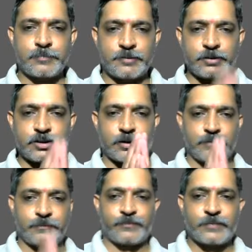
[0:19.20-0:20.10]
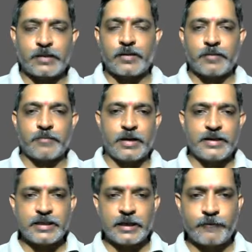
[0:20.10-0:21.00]
Namaskar.
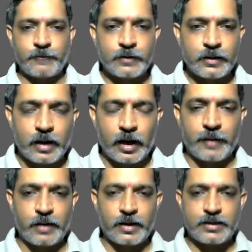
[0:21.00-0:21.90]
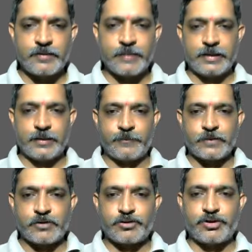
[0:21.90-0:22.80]
Myself, I am Ajay Mani,
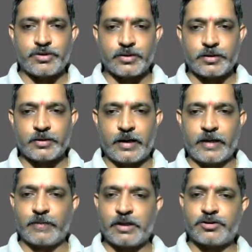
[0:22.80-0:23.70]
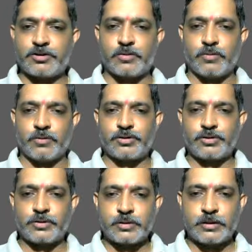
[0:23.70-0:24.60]
teacher and master
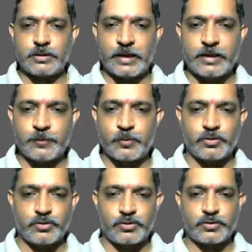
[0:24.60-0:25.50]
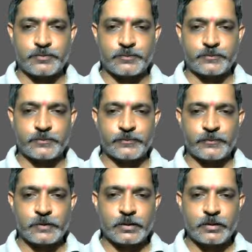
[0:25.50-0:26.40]
coach, Diet Punch.
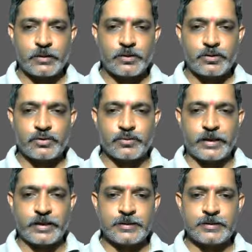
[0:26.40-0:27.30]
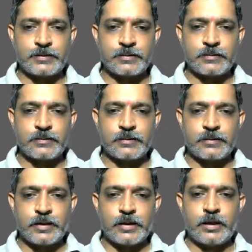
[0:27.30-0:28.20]
Students,
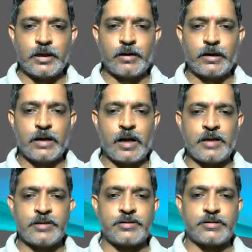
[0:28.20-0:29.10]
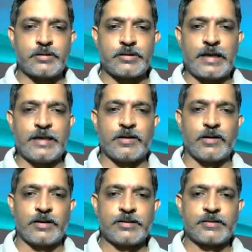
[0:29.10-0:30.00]
in our last
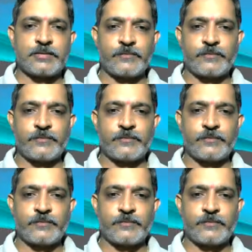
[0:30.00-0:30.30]
teleclass,